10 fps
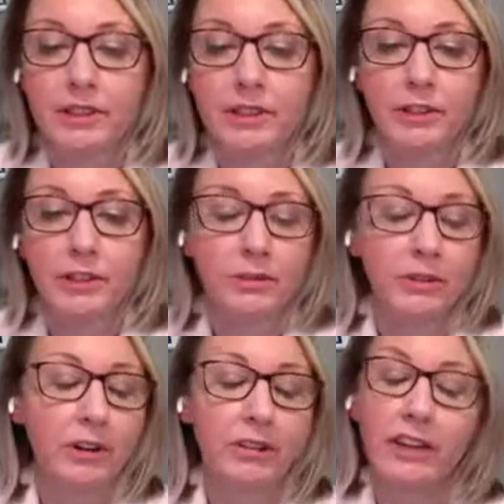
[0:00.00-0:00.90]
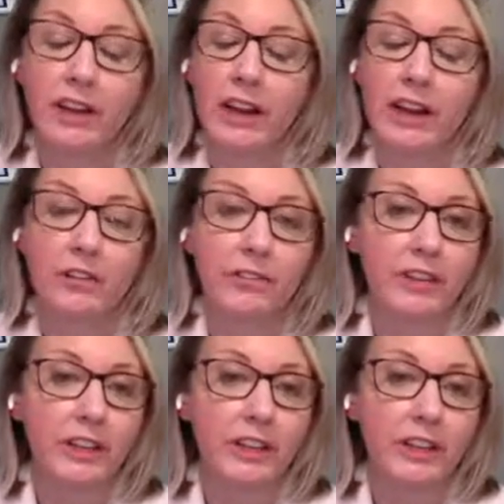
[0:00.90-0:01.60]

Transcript: individuals are under the care of a